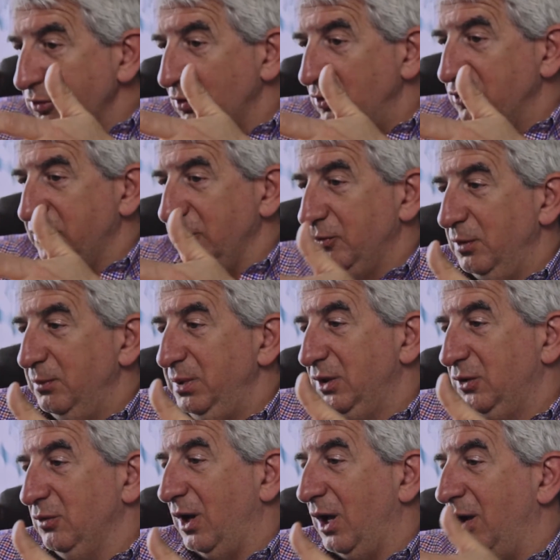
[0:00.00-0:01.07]
solution will be
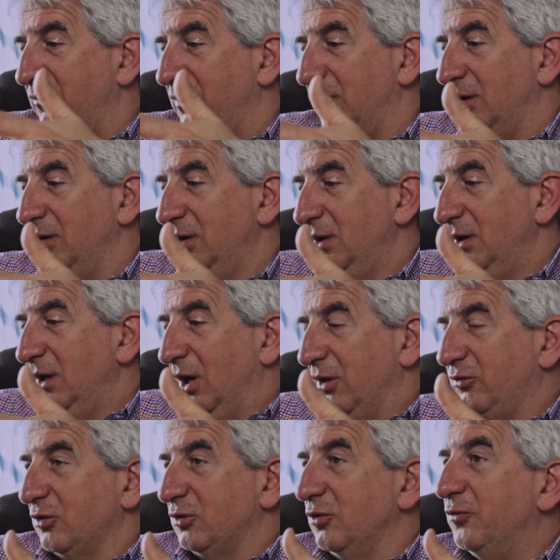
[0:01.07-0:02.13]
to have a
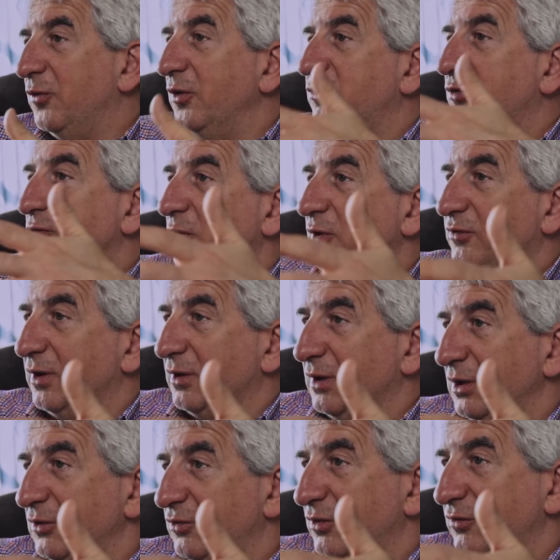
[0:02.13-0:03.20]
sort of voice-to-voice
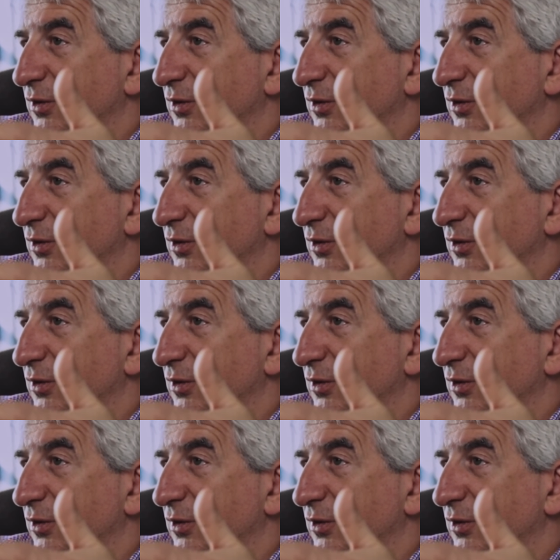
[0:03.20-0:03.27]
translation.